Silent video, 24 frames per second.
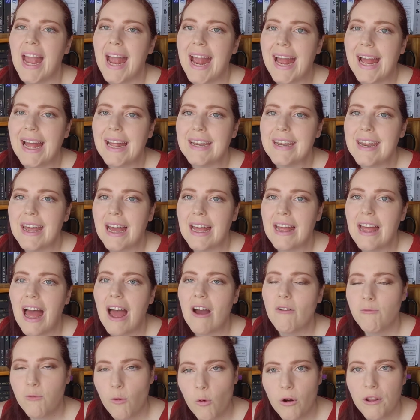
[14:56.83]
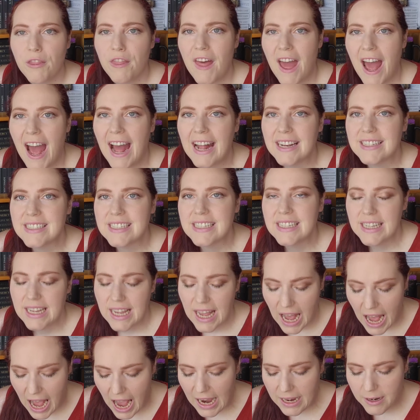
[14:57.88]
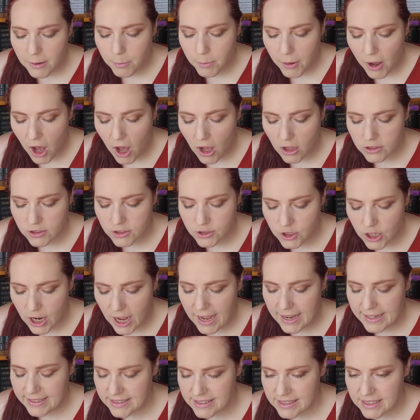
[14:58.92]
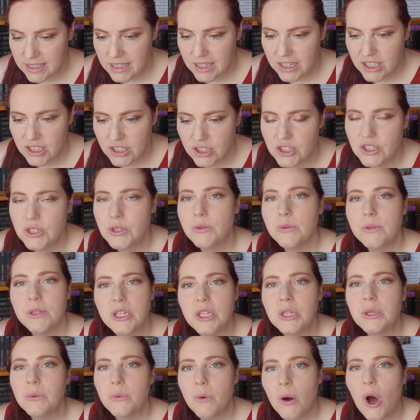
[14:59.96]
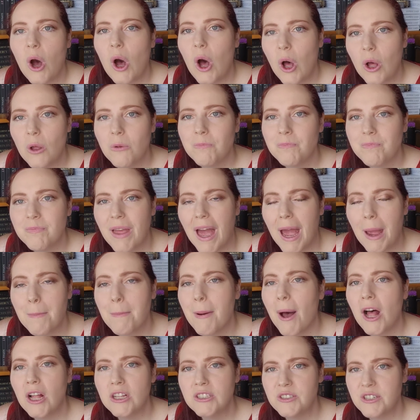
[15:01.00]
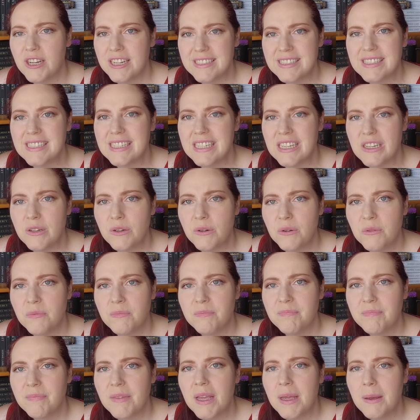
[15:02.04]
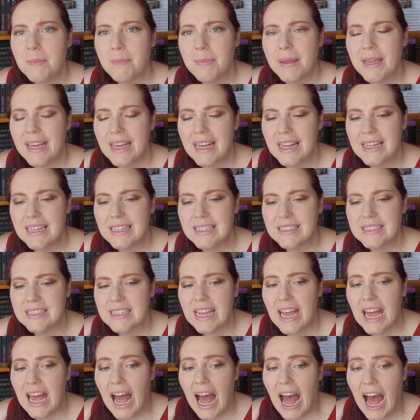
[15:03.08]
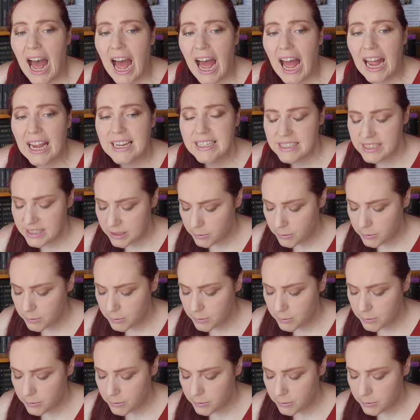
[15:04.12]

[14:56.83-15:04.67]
And for that, I apologize to you all. I apologize to you because I